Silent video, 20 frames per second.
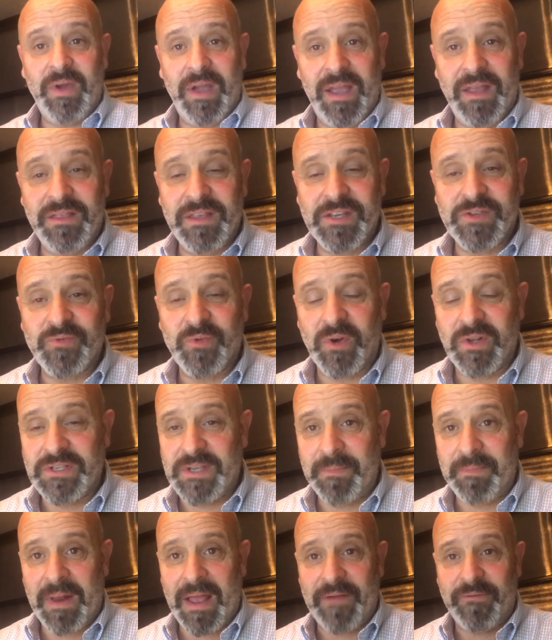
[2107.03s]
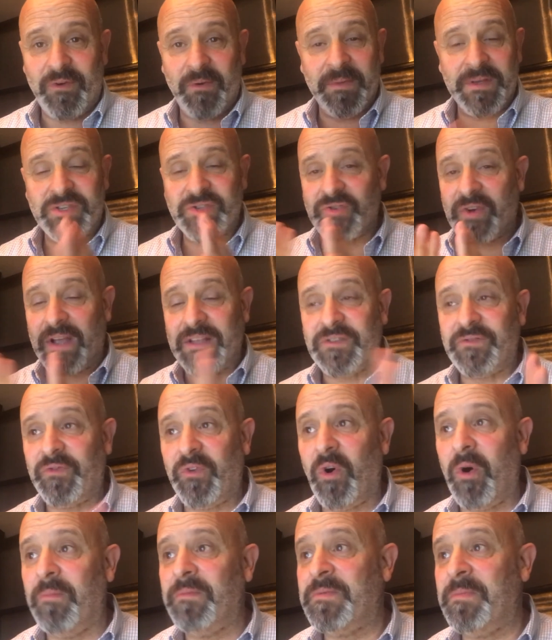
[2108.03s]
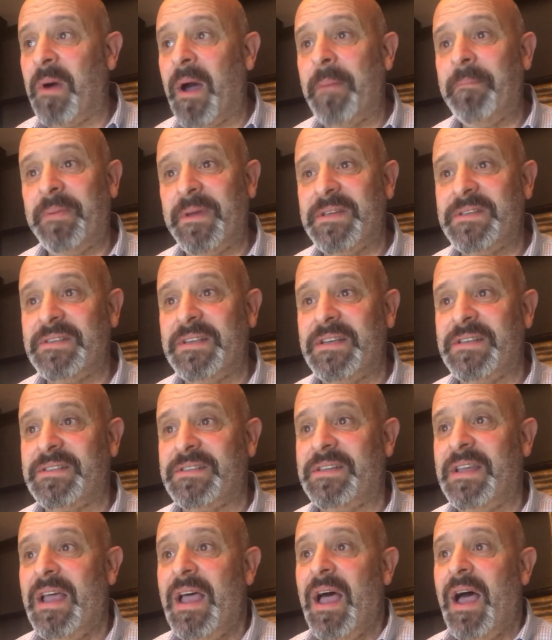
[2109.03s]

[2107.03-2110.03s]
in this Royaltie platform. It's transformed my business.